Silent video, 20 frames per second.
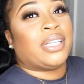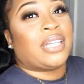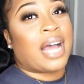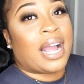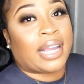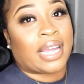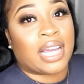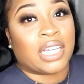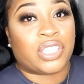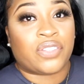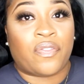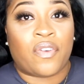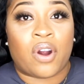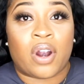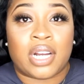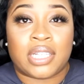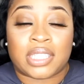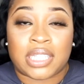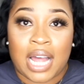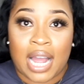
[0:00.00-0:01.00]
Like, as
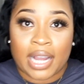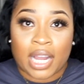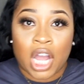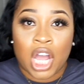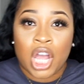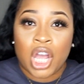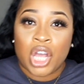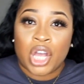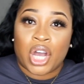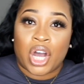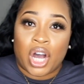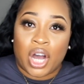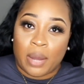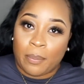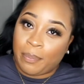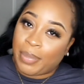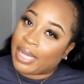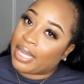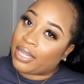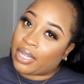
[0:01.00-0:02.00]
far as like
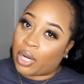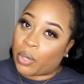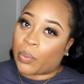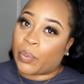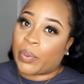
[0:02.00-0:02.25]
being a